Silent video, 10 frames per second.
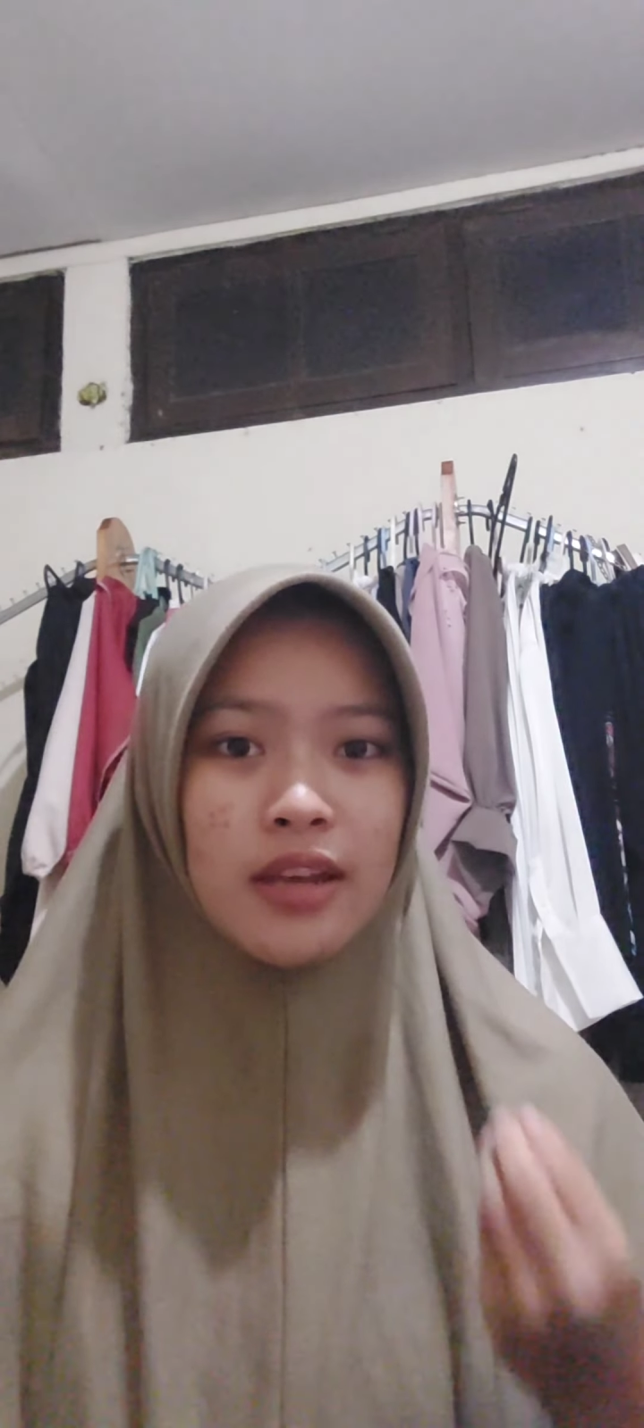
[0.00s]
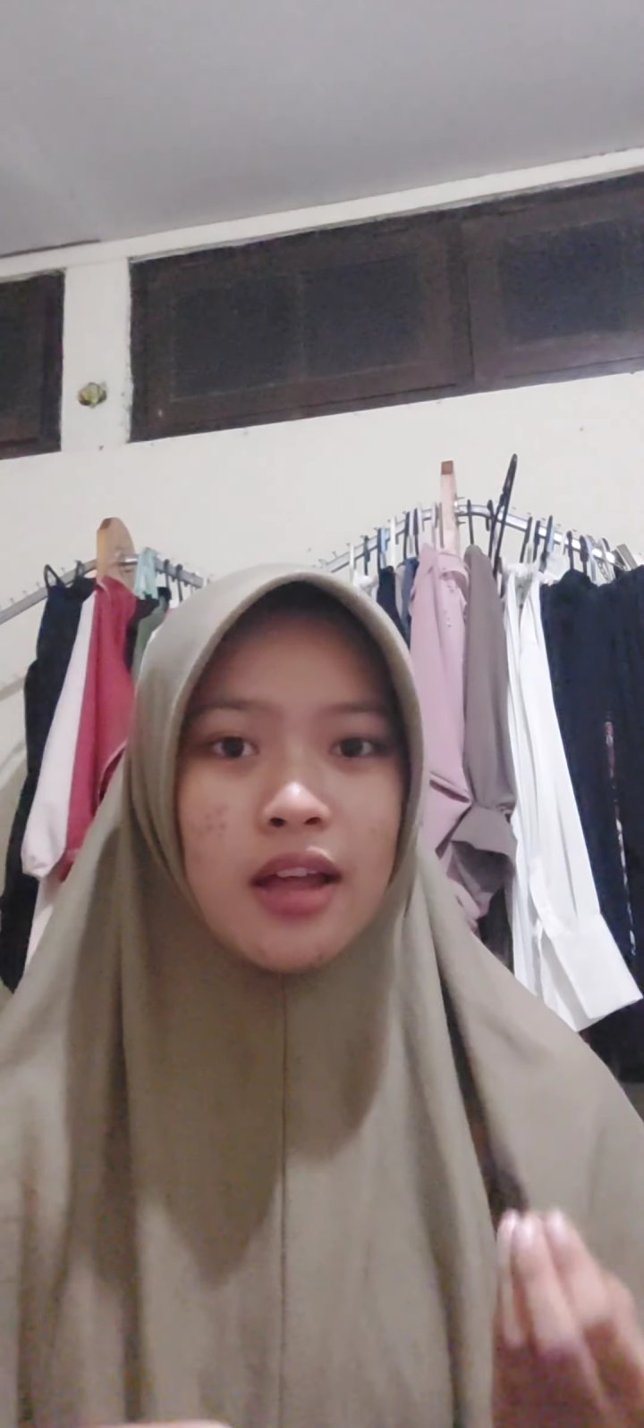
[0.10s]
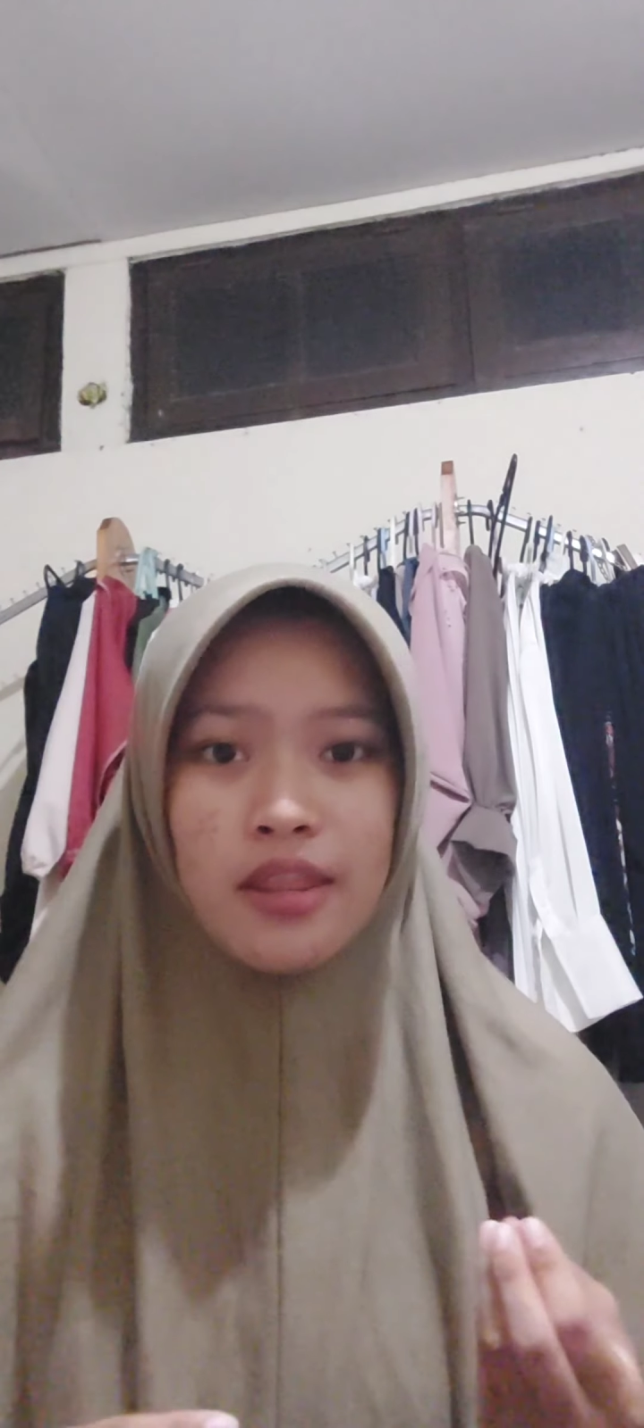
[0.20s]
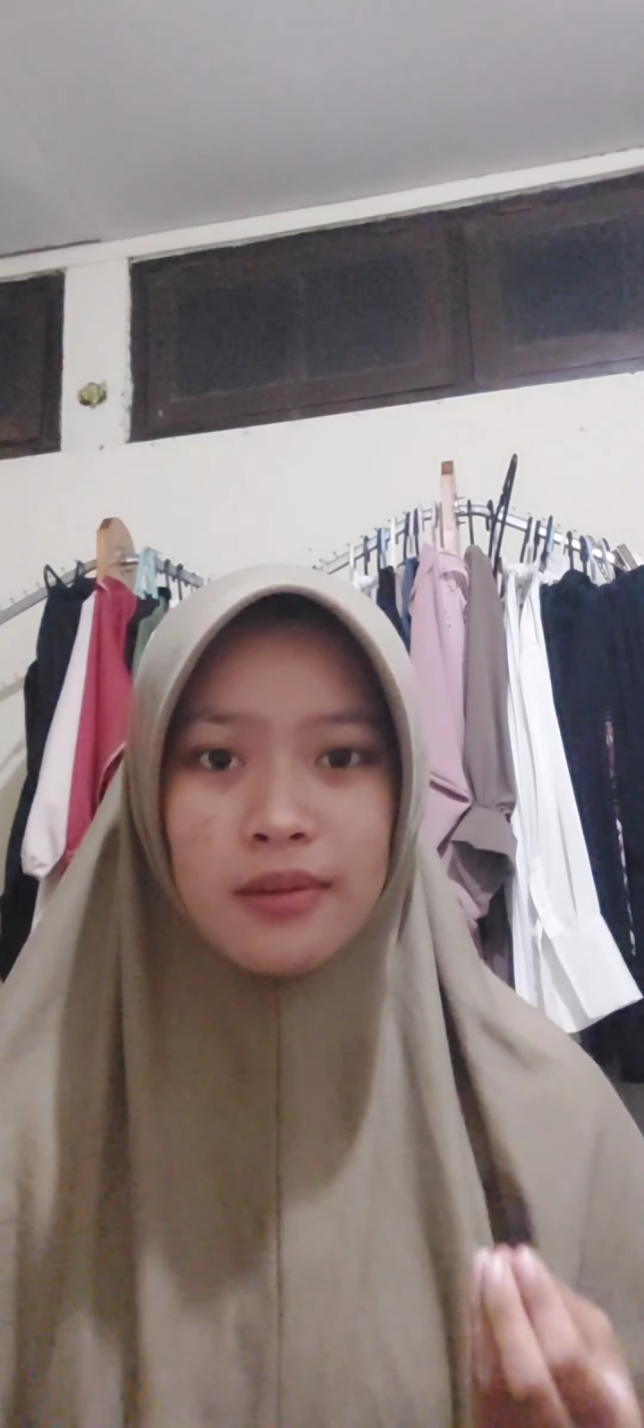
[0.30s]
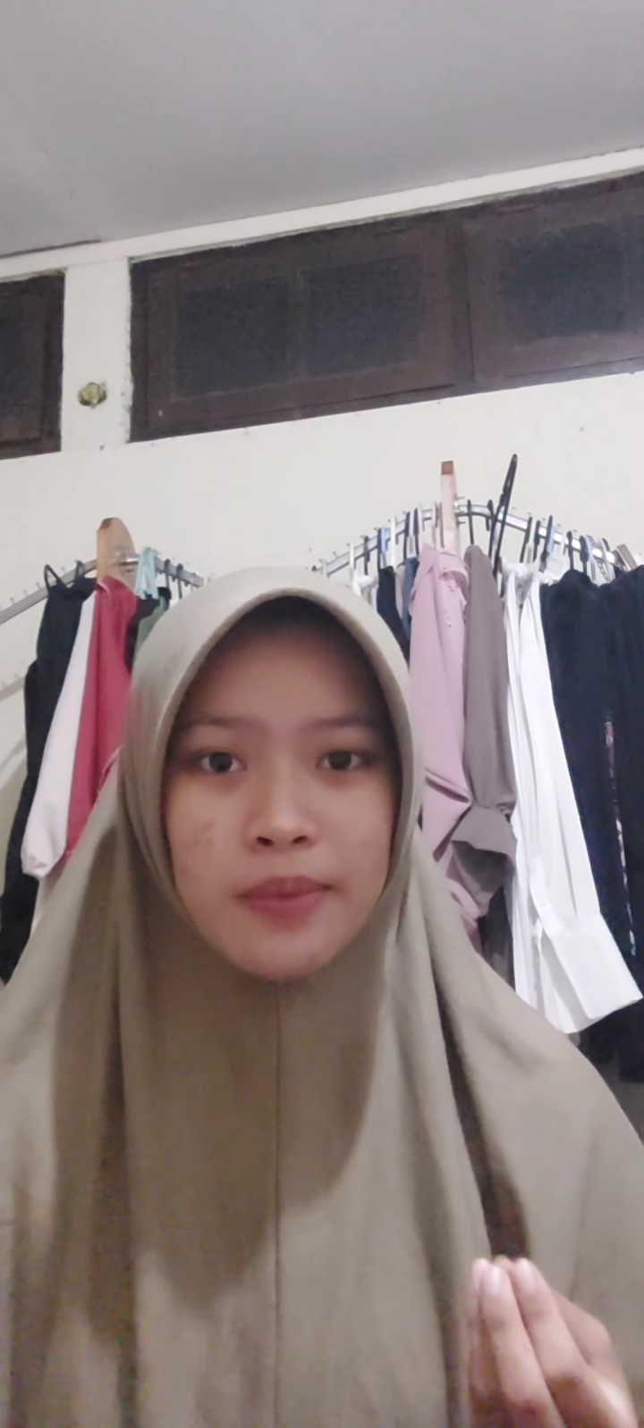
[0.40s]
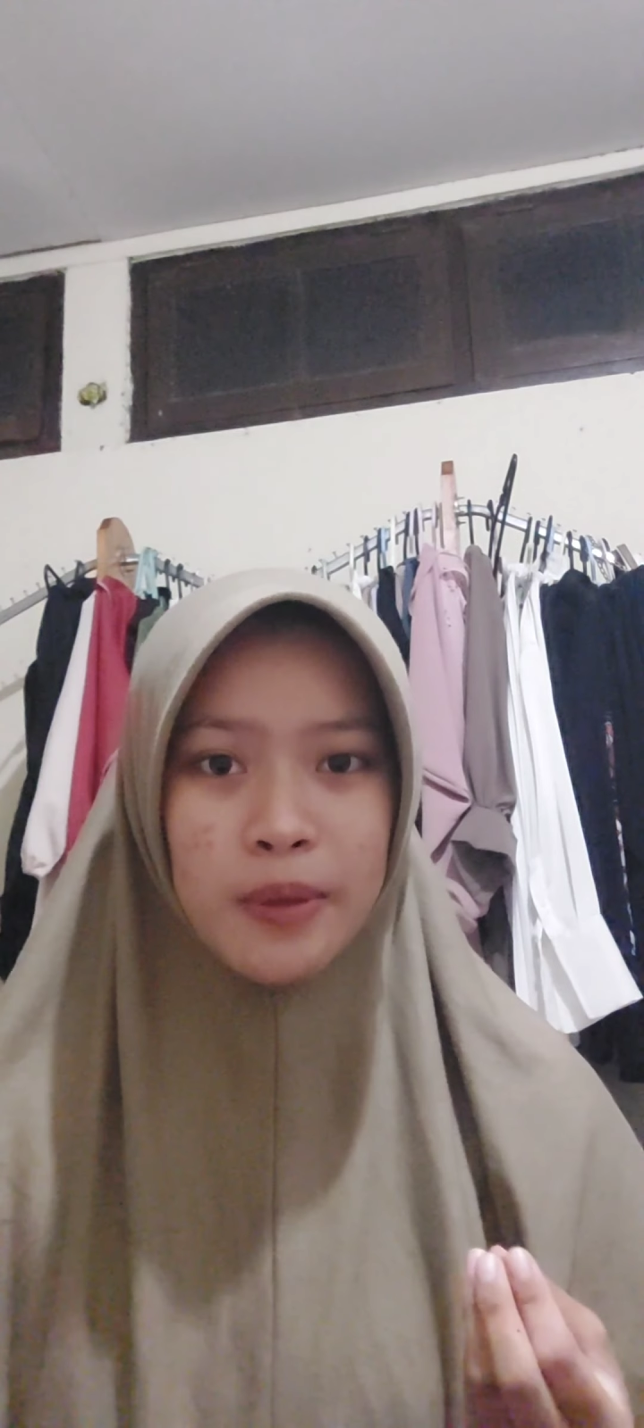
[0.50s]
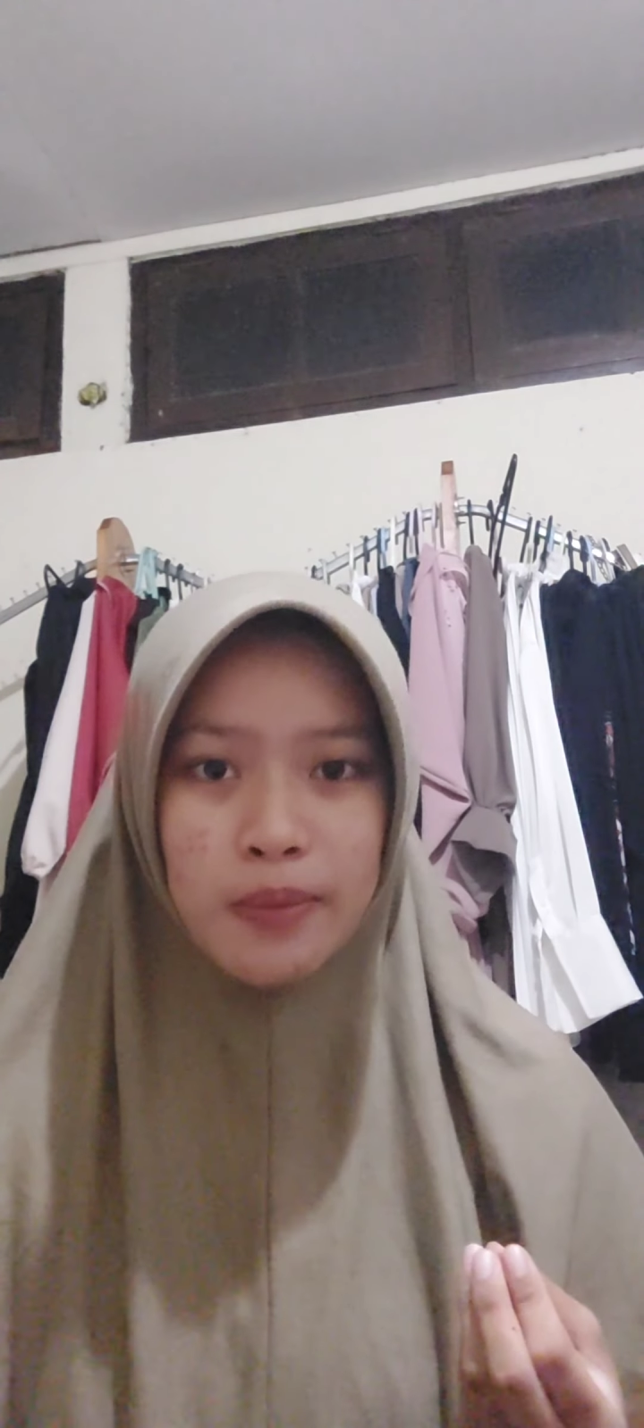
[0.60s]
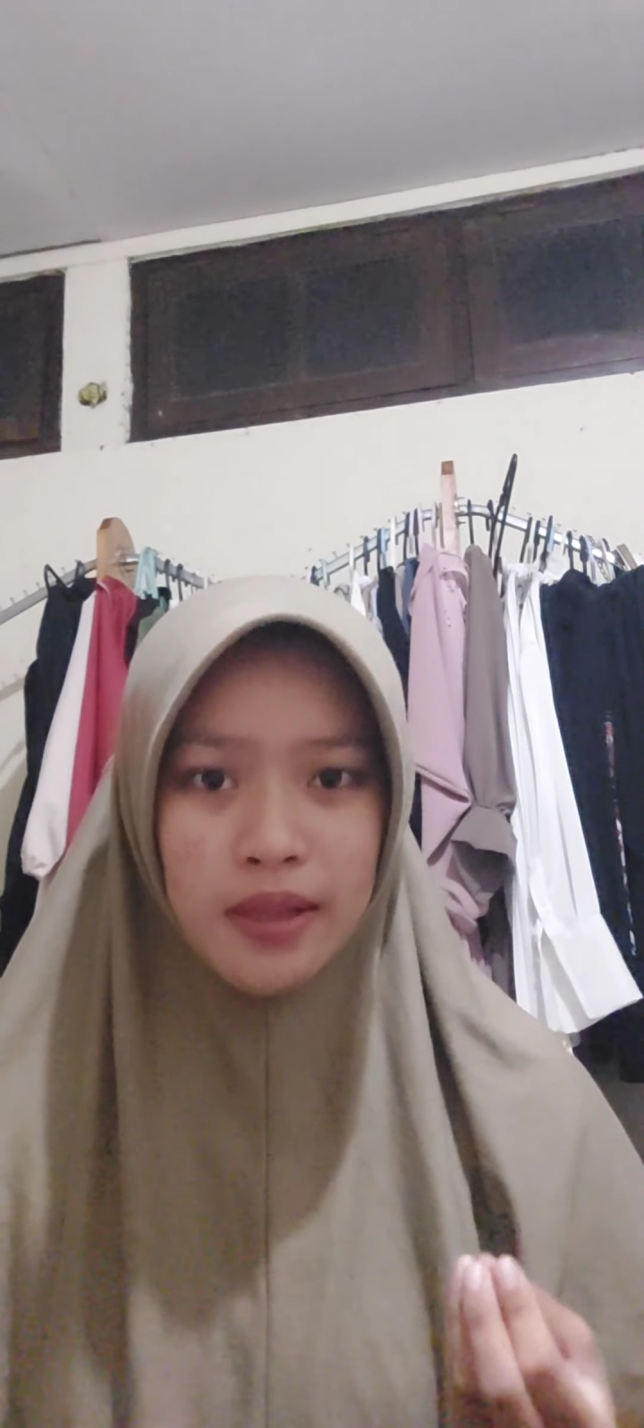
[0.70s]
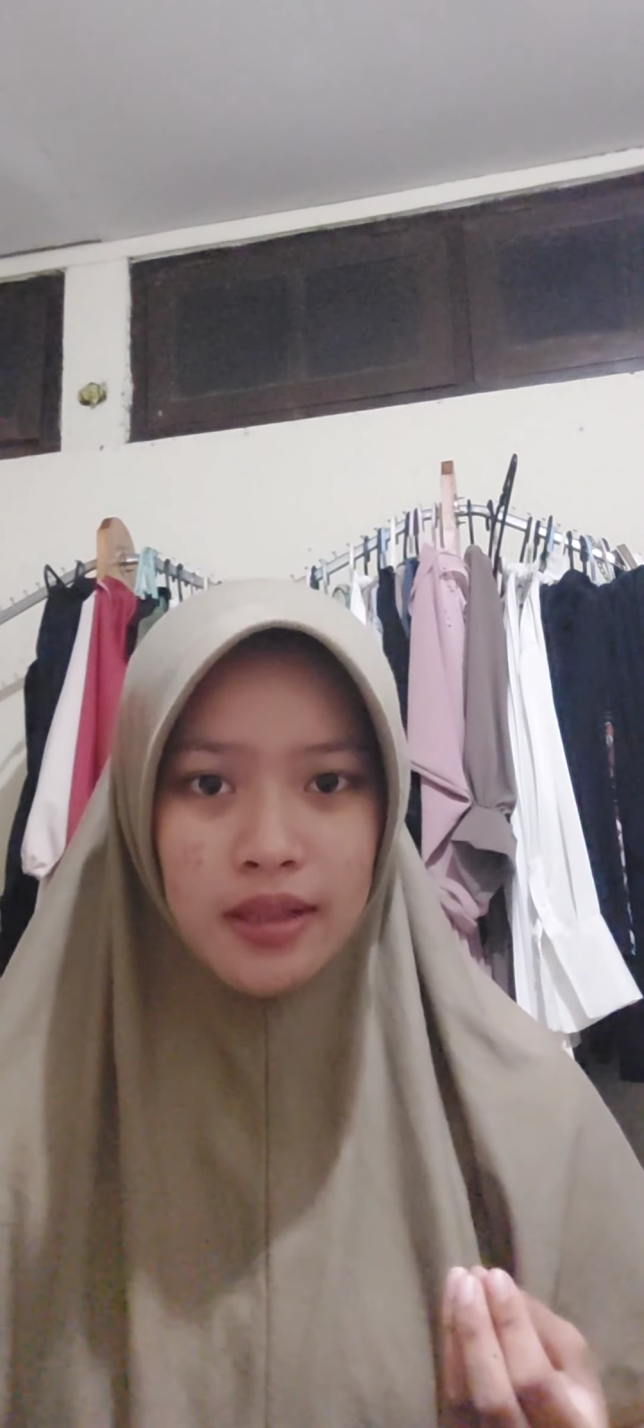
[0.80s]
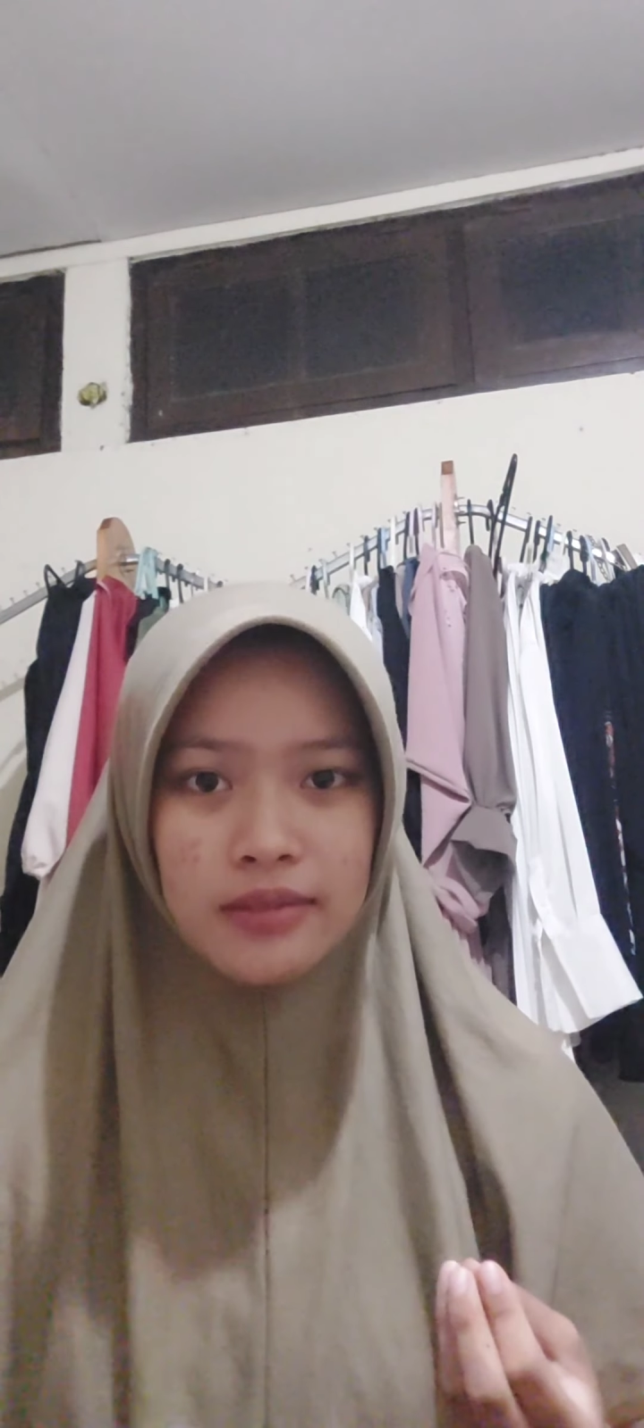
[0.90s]
other
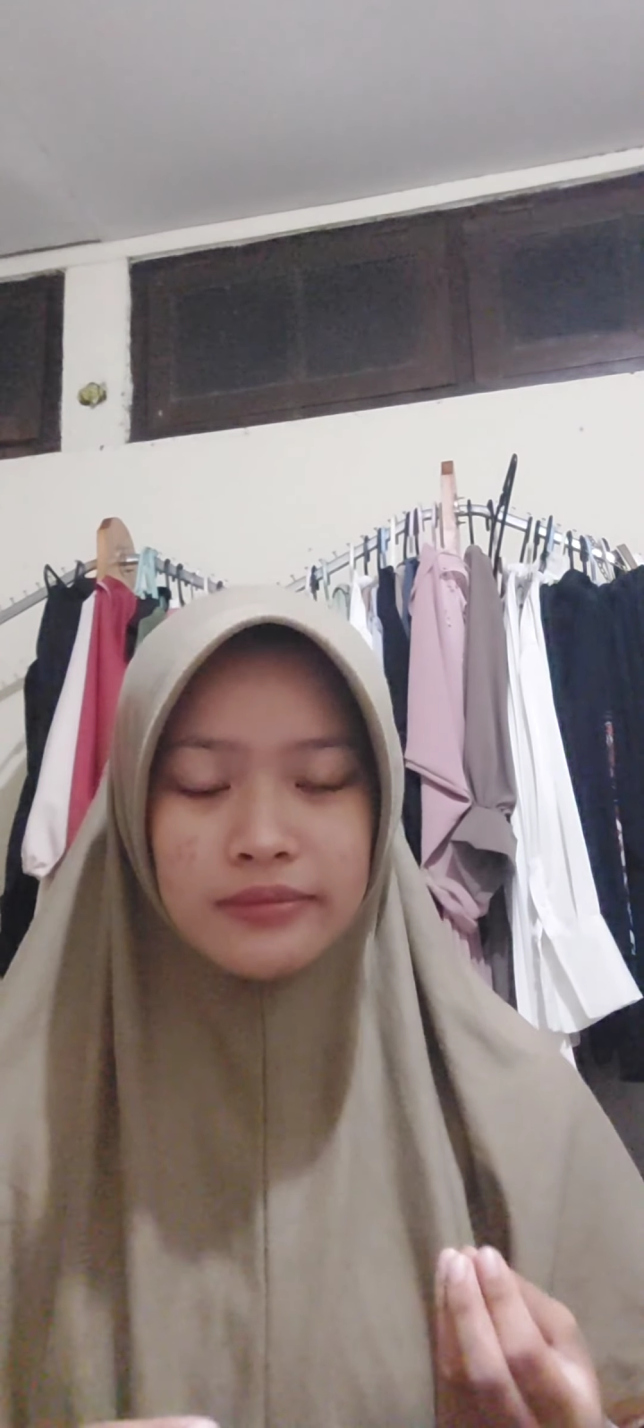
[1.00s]
people